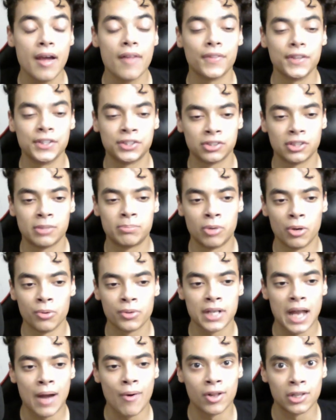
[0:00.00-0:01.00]
they should have
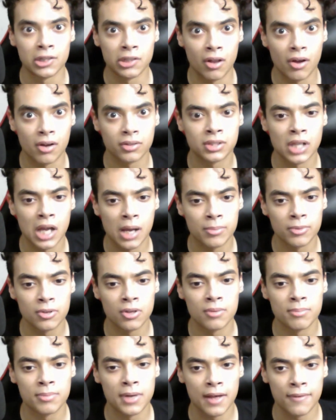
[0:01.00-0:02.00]
broken out a long time
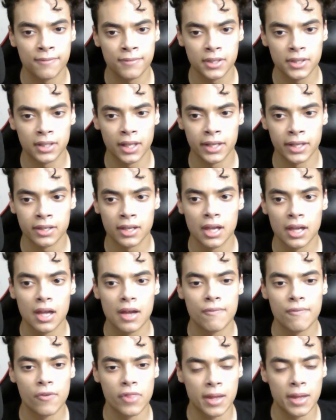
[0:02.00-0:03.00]
ago but i feel like
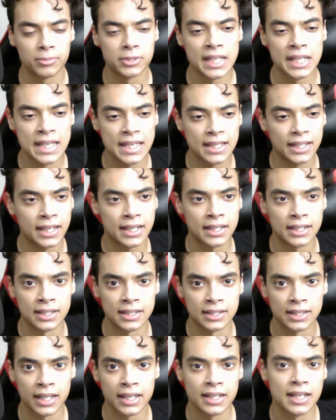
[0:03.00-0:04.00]
for them to hit like
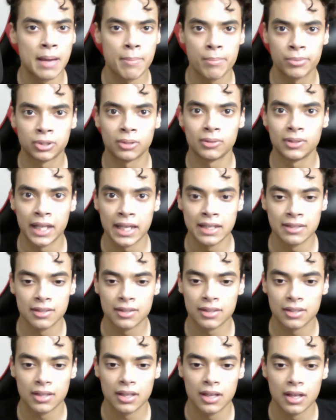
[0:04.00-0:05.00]
a like an episode
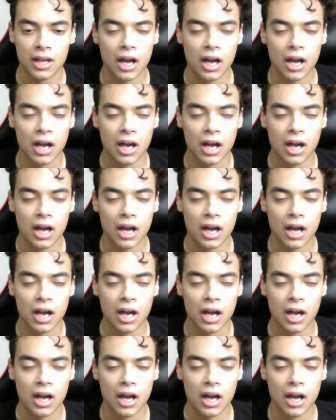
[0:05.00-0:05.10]
length